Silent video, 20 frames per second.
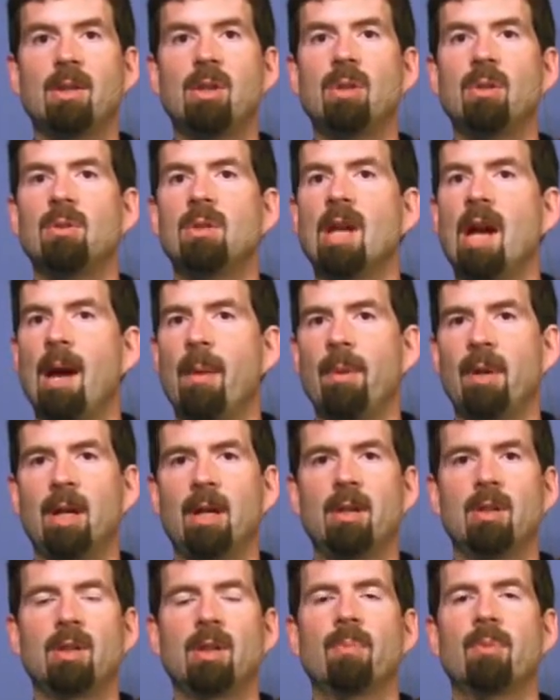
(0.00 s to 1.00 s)
too dominant
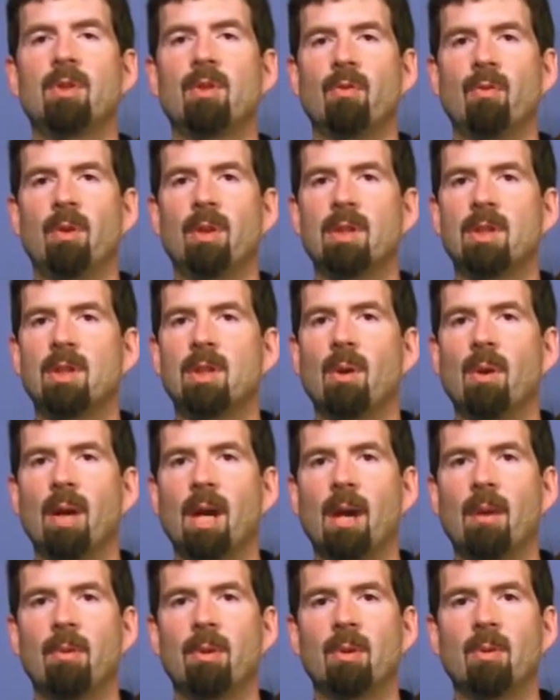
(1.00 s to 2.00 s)
in terms of what's going
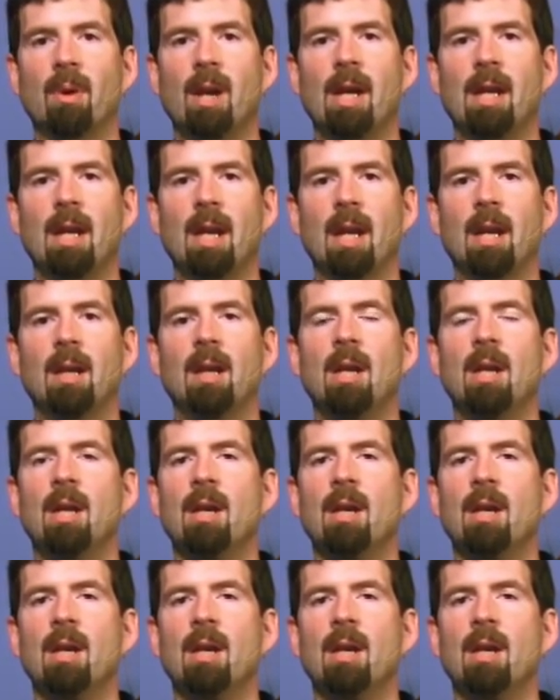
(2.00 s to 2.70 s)
on with the right hand.